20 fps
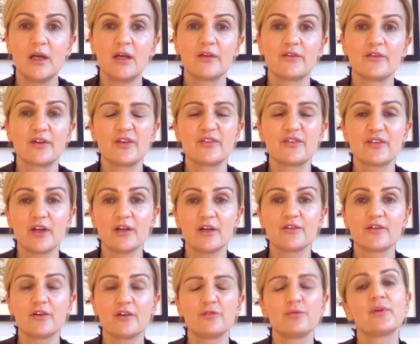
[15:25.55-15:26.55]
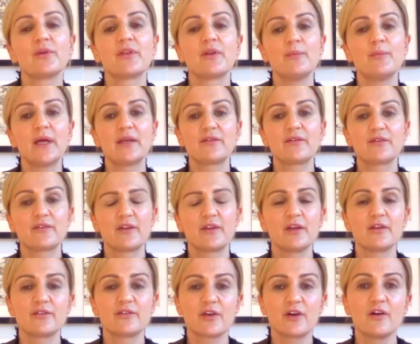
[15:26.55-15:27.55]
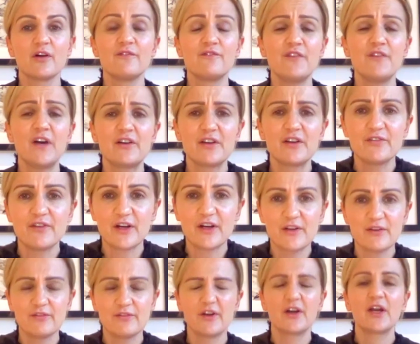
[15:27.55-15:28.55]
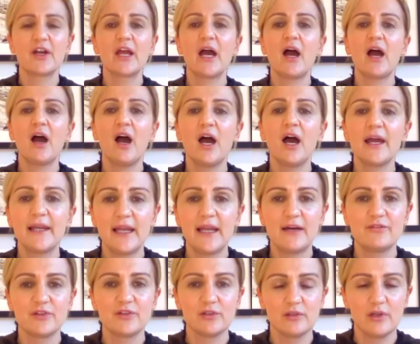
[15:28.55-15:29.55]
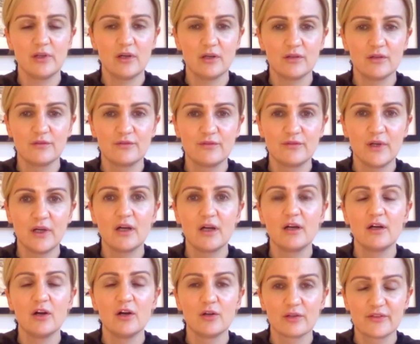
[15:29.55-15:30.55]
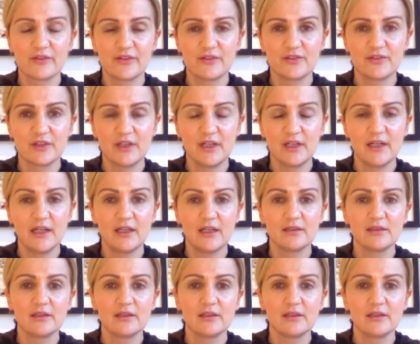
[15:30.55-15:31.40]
So you start off with the mist that's got a very, very, very high level of uh, oxygen in it.